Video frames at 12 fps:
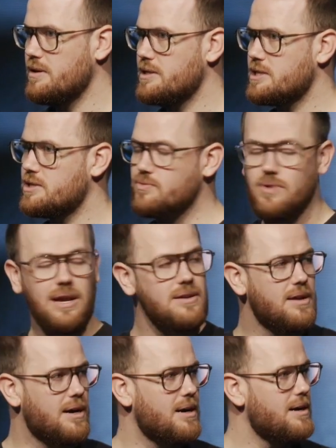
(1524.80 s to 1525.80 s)

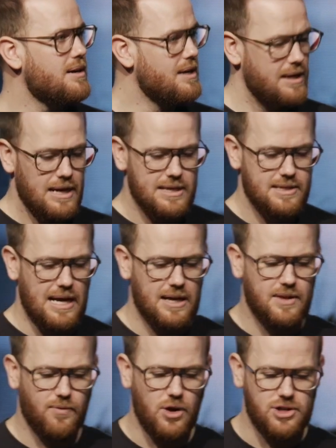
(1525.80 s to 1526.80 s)
Surrender is an
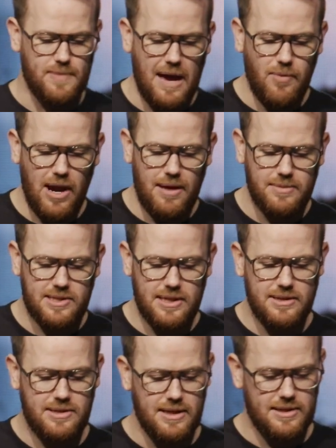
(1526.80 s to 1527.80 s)
act of worship. Abraham
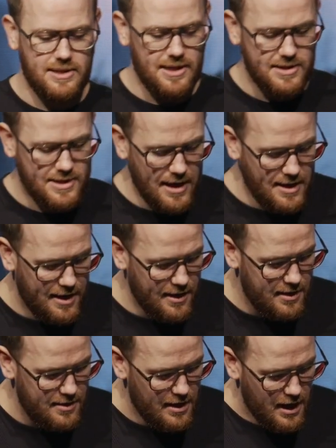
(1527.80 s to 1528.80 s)
says this. It says, stay
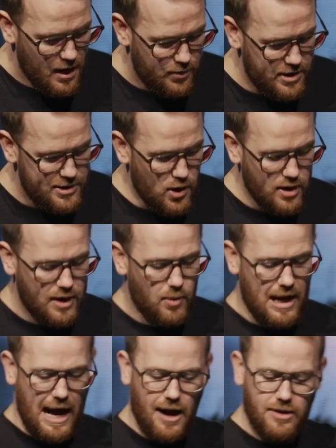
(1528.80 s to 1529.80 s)
here with the donkey
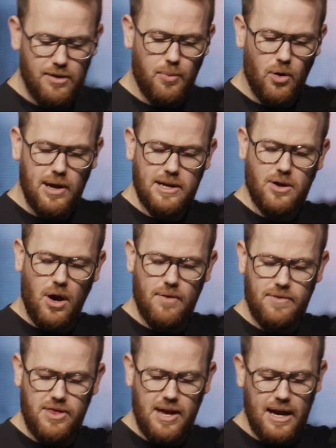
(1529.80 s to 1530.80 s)
while I and the boy go
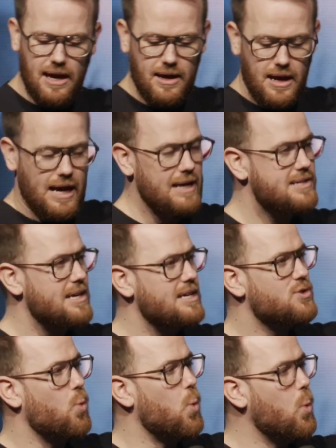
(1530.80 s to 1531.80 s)
over there. It
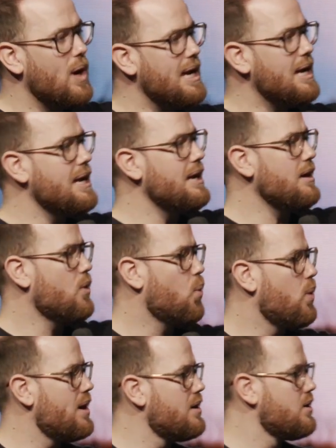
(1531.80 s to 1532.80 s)
says, we
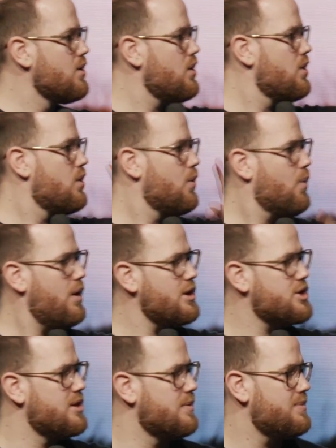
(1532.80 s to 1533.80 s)
will
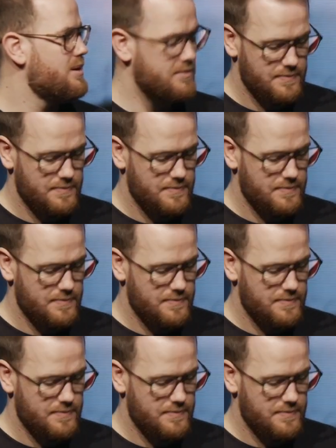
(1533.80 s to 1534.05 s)
worship.